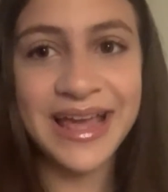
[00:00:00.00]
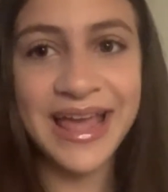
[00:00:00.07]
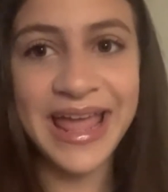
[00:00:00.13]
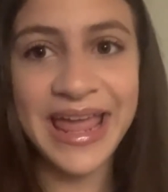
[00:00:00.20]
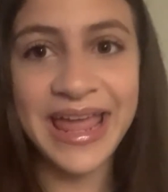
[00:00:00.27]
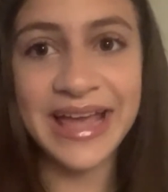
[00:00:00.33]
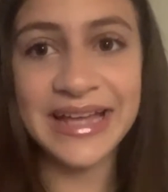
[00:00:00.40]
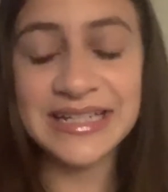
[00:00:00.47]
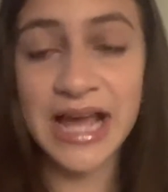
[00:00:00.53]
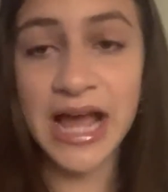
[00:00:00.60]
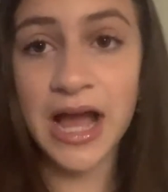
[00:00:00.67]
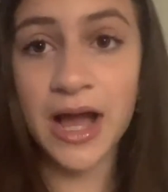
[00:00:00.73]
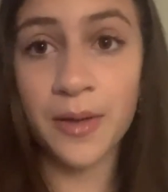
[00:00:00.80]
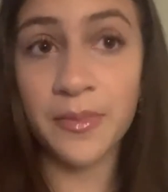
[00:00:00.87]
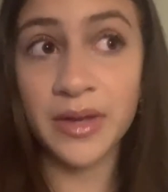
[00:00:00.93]
And
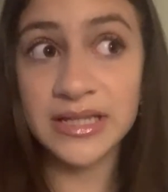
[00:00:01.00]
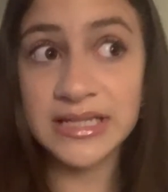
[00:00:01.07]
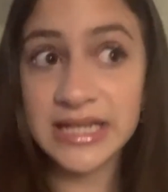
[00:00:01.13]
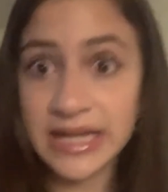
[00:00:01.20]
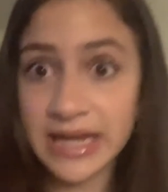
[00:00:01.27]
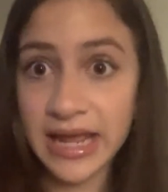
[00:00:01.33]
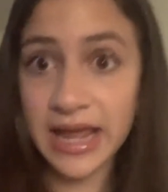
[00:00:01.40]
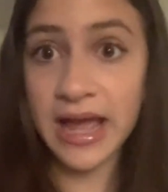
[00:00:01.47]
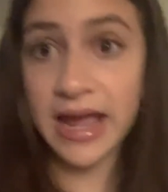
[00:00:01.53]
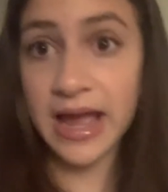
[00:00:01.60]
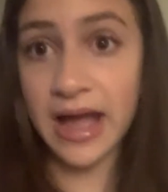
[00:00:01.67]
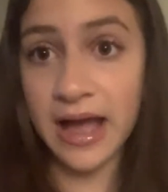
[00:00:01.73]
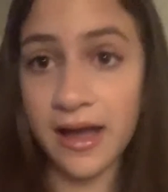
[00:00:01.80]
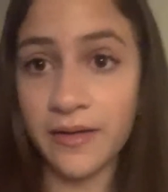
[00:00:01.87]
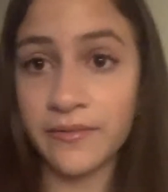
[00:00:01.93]
today I
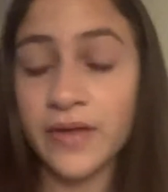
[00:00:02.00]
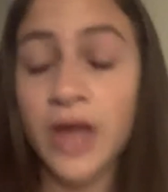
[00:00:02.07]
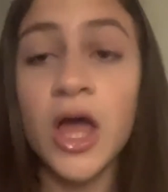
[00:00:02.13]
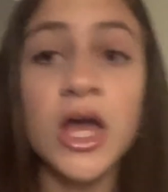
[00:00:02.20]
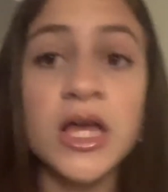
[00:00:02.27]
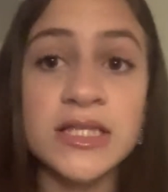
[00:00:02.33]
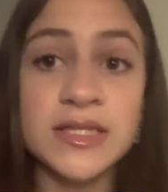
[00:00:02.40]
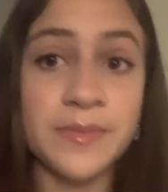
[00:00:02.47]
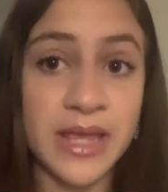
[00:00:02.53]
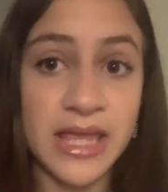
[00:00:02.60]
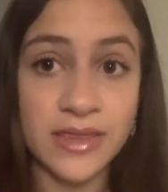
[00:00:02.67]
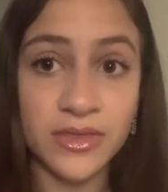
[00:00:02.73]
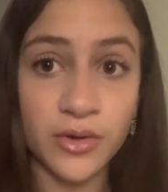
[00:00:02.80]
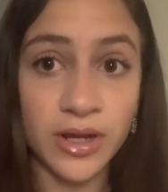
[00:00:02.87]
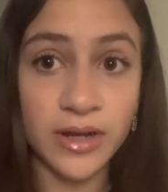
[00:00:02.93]
have some
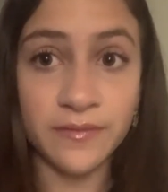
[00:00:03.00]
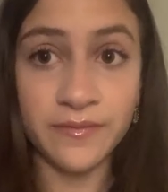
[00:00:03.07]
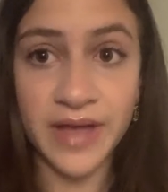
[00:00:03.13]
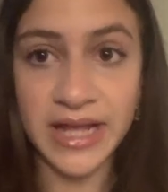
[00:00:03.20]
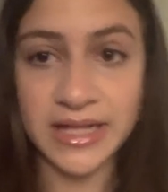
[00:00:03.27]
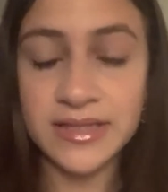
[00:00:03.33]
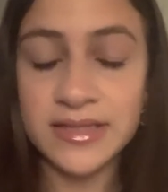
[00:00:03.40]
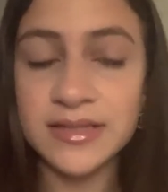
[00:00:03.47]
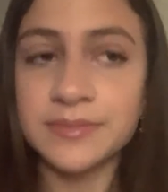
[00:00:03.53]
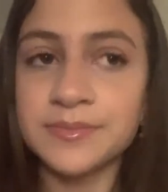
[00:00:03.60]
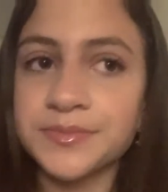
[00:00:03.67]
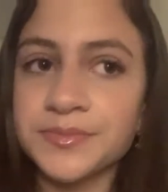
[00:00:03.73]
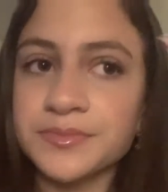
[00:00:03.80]
eighth grade events.